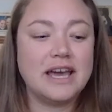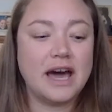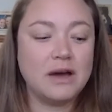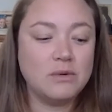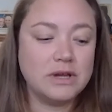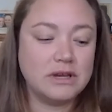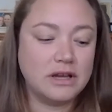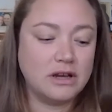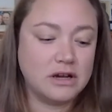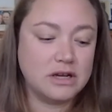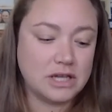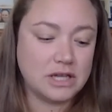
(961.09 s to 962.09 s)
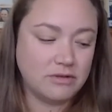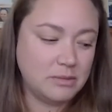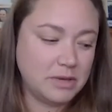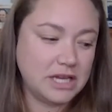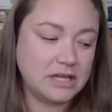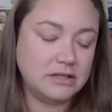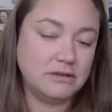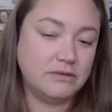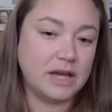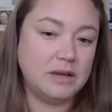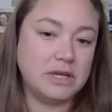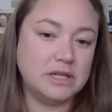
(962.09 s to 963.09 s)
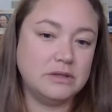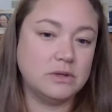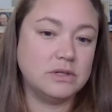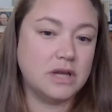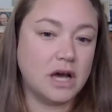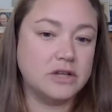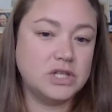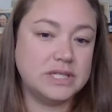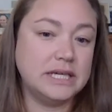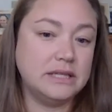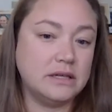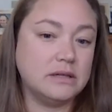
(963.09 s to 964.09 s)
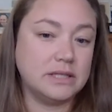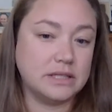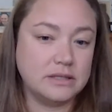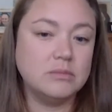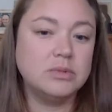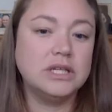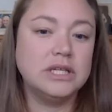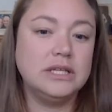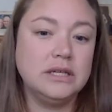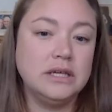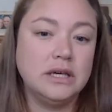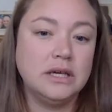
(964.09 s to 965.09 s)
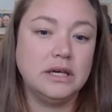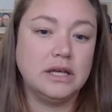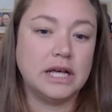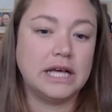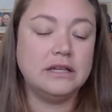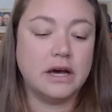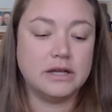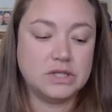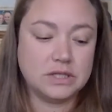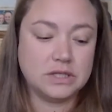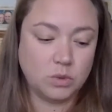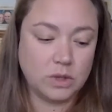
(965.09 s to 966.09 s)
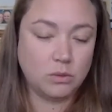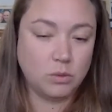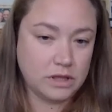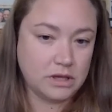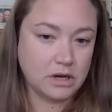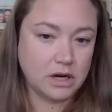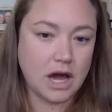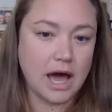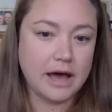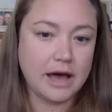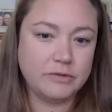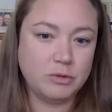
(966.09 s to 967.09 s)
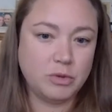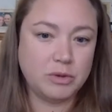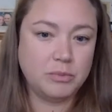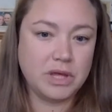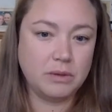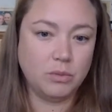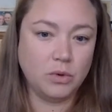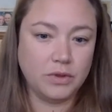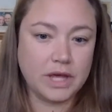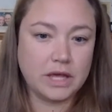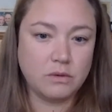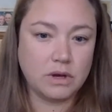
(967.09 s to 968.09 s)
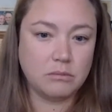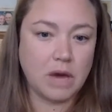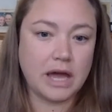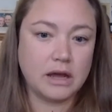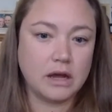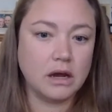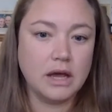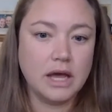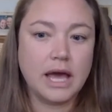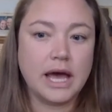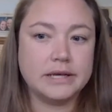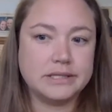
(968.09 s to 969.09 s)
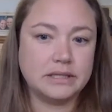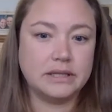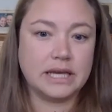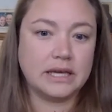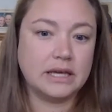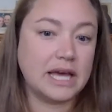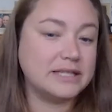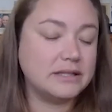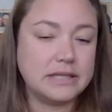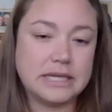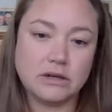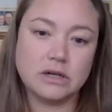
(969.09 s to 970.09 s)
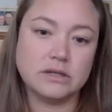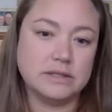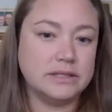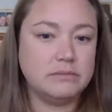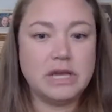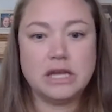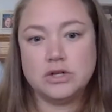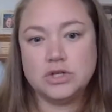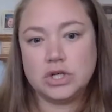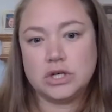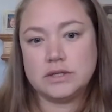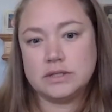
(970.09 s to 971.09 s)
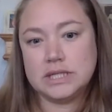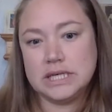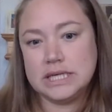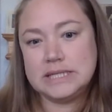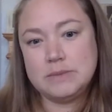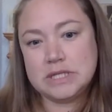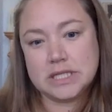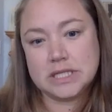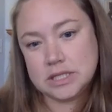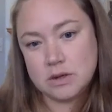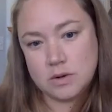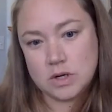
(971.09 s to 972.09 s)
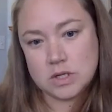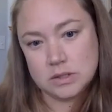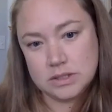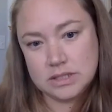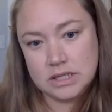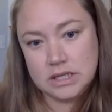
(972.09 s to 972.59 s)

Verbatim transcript: I would encourage everybody to find mentors, not just in their discipline and not just like with their craft, but people that you admire as like as leaders, as managers, as business owners,